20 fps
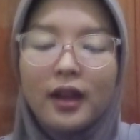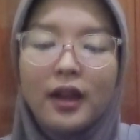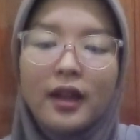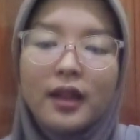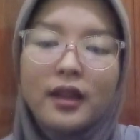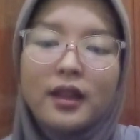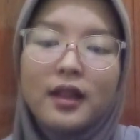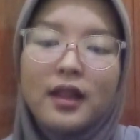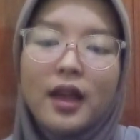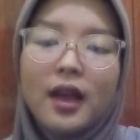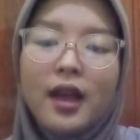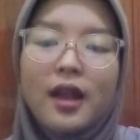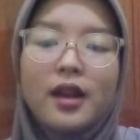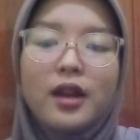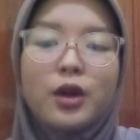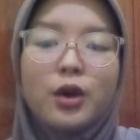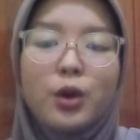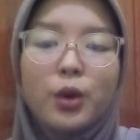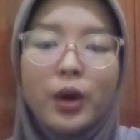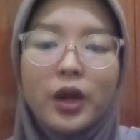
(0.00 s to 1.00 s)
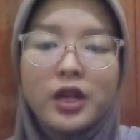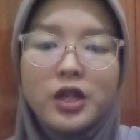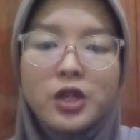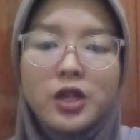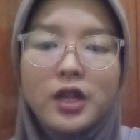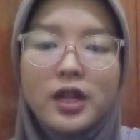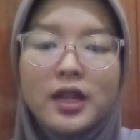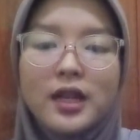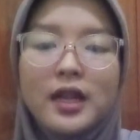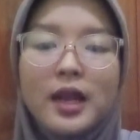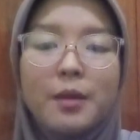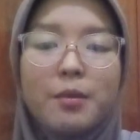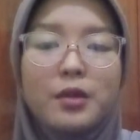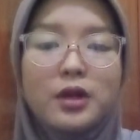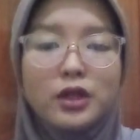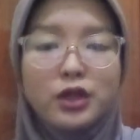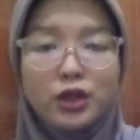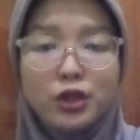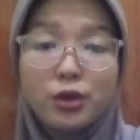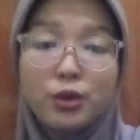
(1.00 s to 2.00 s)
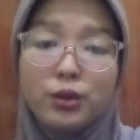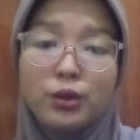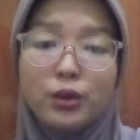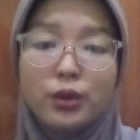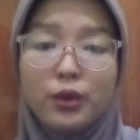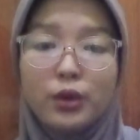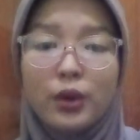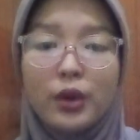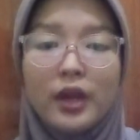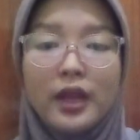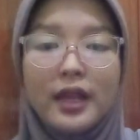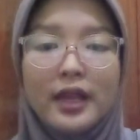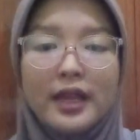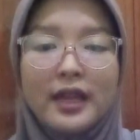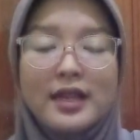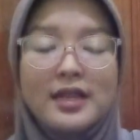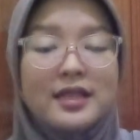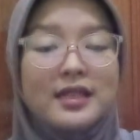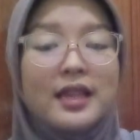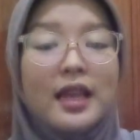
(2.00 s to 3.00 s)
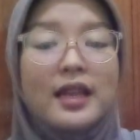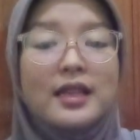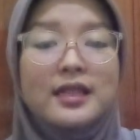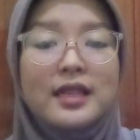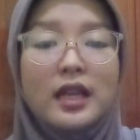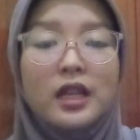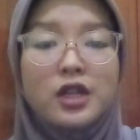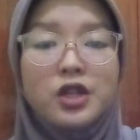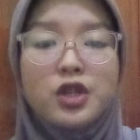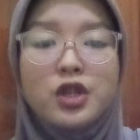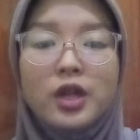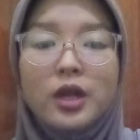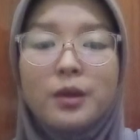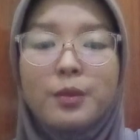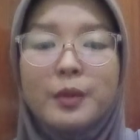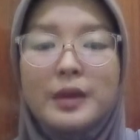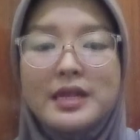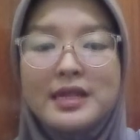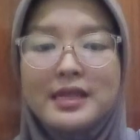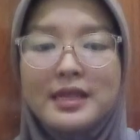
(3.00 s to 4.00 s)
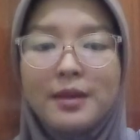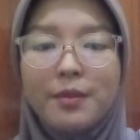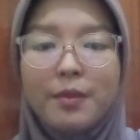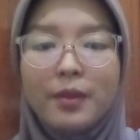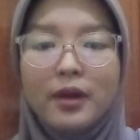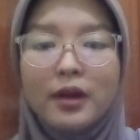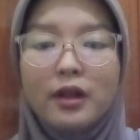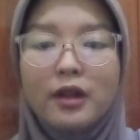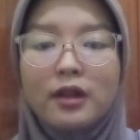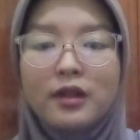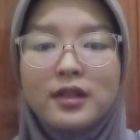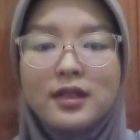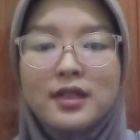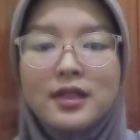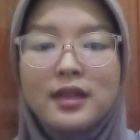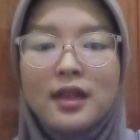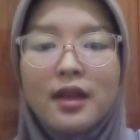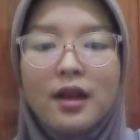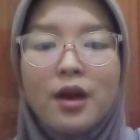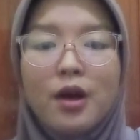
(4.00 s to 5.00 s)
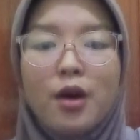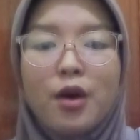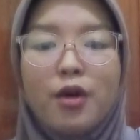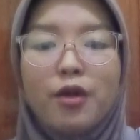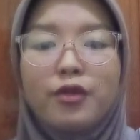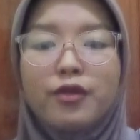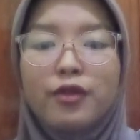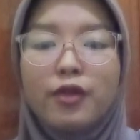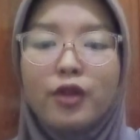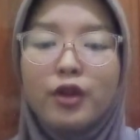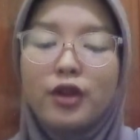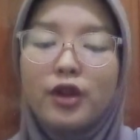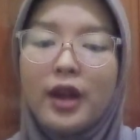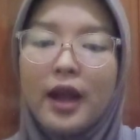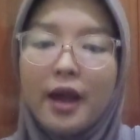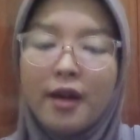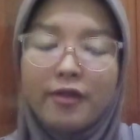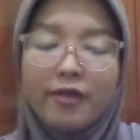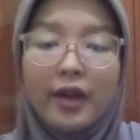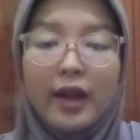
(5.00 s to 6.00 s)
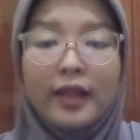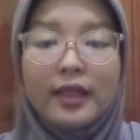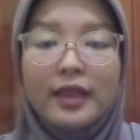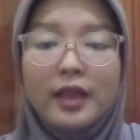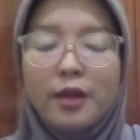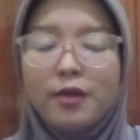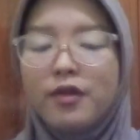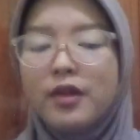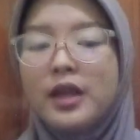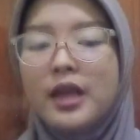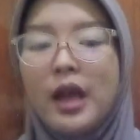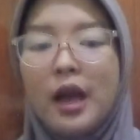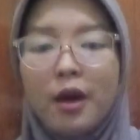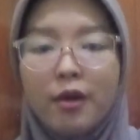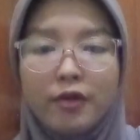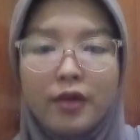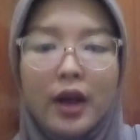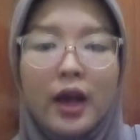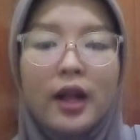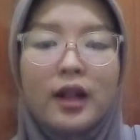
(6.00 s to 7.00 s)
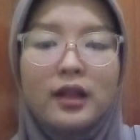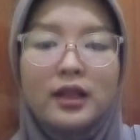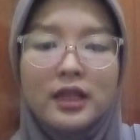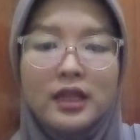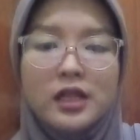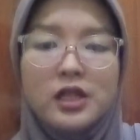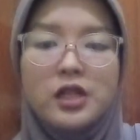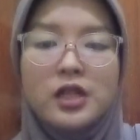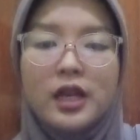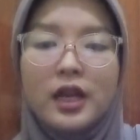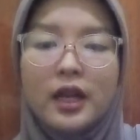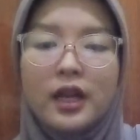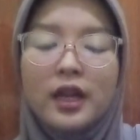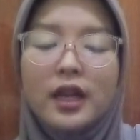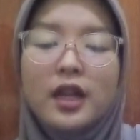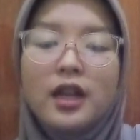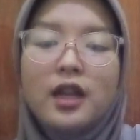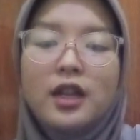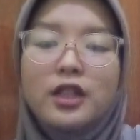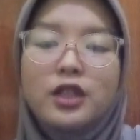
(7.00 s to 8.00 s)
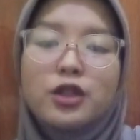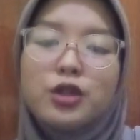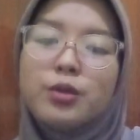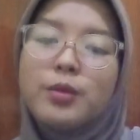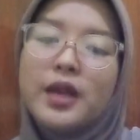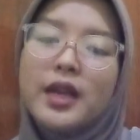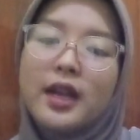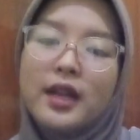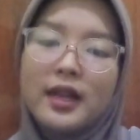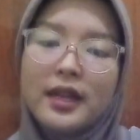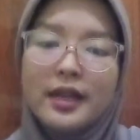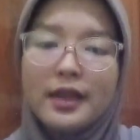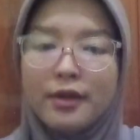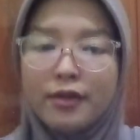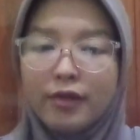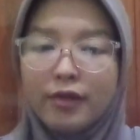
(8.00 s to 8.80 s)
And then question number two is essential principles for effective EFL teaching. To be an